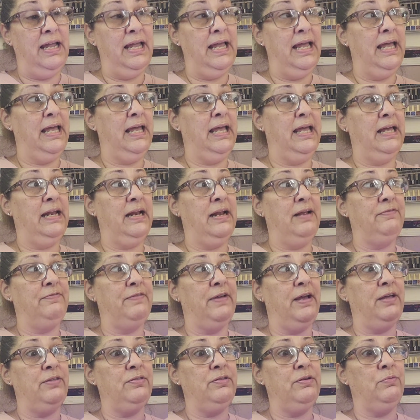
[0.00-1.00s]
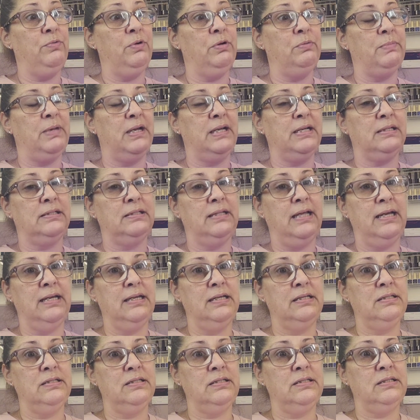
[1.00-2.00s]
And I found that when my
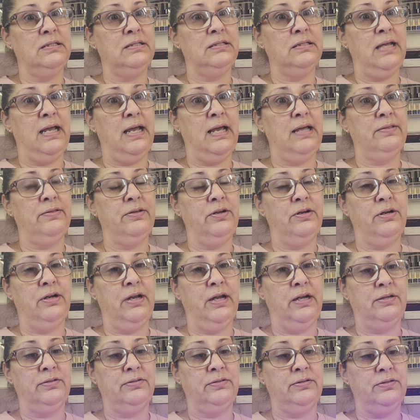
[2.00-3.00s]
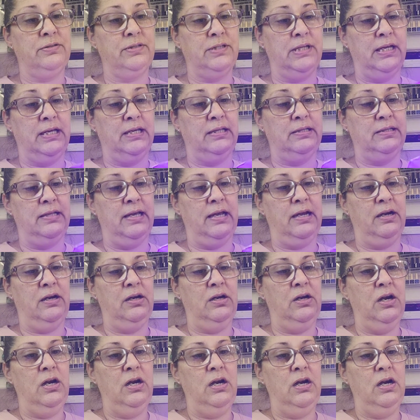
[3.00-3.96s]
clients had their nails in there,